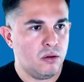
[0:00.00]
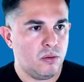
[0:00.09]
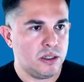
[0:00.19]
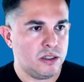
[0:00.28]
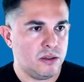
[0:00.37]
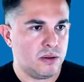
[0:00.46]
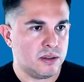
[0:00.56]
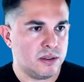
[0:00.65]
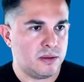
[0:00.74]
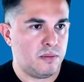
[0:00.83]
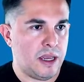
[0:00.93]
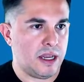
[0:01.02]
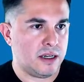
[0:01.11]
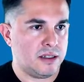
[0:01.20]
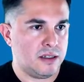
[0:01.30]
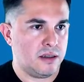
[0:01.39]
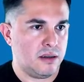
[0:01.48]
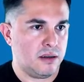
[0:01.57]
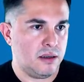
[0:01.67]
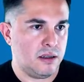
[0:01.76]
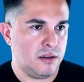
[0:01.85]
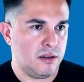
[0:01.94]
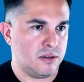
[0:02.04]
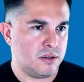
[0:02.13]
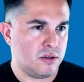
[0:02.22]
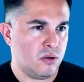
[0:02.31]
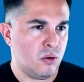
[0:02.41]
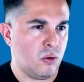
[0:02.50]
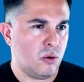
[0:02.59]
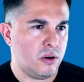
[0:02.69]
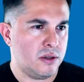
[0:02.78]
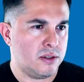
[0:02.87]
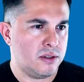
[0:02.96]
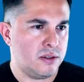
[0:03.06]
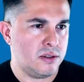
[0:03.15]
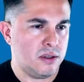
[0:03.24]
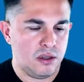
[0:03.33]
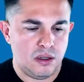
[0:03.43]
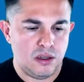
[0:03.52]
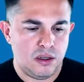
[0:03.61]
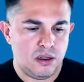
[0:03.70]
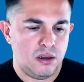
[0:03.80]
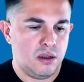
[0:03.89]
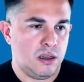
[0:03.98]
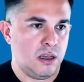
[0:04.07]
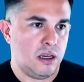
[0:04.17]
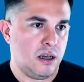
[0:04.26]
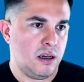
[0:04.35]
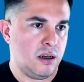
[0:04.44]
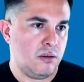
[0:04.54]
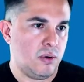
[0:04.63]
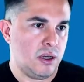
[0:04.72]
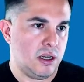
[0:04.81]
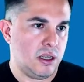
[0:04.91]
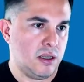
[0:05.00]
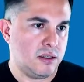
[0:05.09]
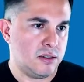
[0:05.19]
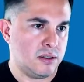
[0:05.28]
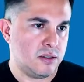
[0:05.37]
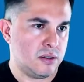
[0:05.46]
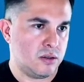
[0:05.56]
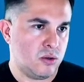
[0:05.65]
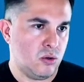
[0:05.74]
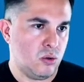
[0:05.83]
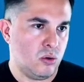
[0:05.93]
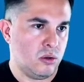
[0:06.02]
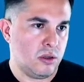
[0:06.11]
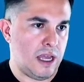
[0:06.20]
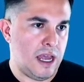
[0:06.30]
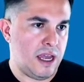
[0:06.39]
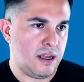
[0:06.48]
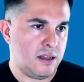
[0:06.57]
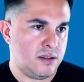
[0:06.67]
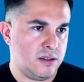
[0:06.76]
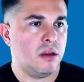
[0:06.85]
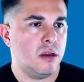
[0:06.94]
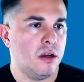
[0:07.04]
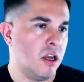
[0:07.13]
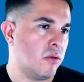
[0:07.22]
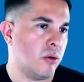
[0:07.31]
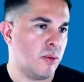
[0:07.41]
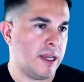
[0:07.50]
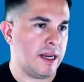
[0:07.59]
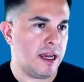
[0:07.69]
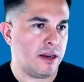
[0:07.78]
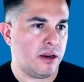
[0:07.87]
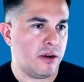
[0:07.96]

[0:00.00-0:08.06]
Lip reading: what to expect in this course, what is Google Ads. Another one we can add